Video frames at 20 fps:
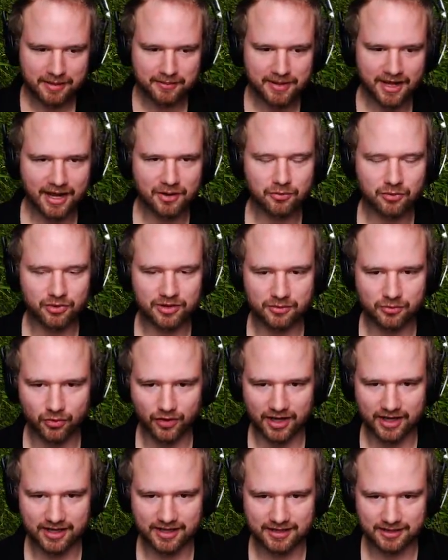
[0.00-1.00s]
I will
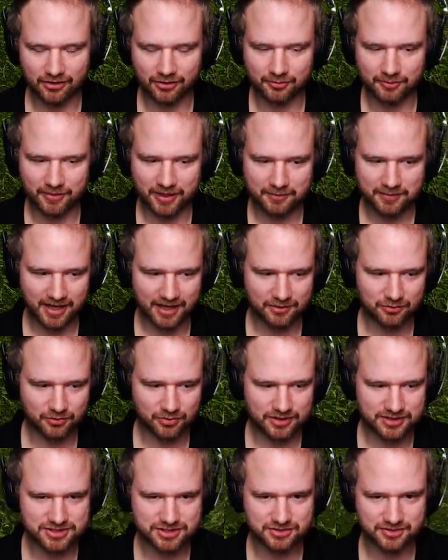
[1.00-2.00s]
wait, or maybe I
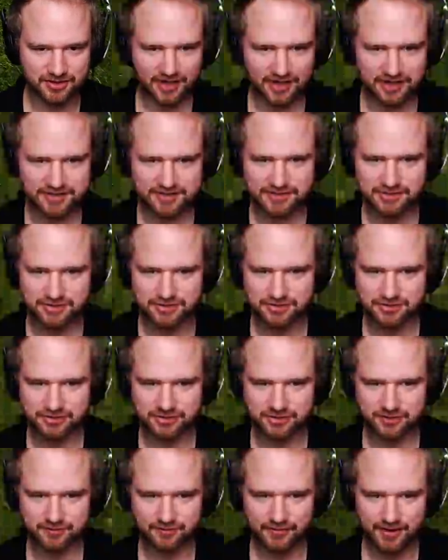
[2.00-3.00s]
will try
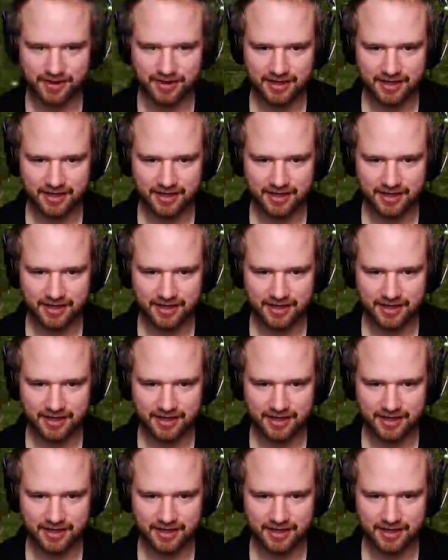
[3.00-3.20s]
to